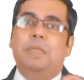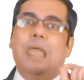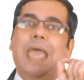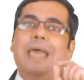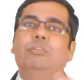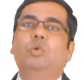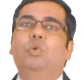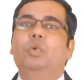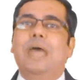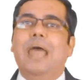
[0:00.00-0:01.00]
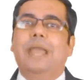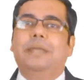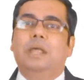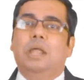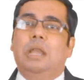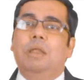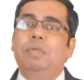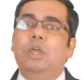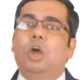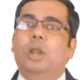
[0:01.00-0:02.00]
as you know that
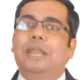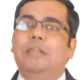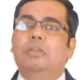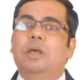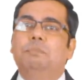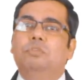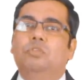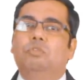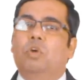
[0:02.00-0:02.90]
living organisms